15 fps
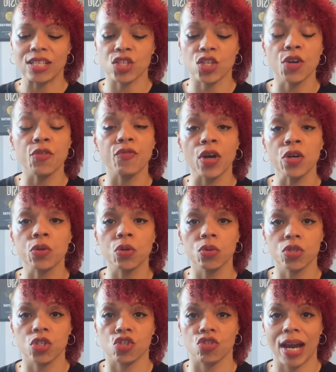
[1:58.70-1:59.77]
so vocal
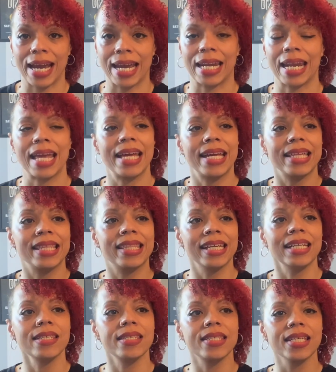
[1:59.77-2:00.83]
strain.
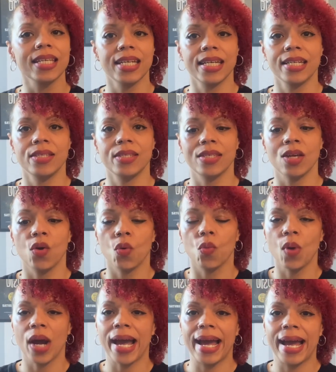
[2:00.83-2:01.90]
This is
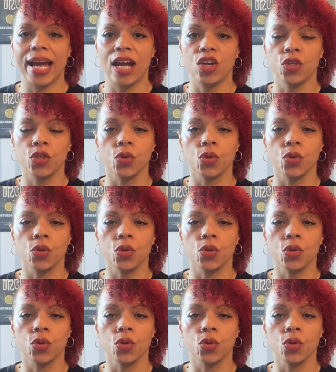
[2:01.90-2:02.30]
where you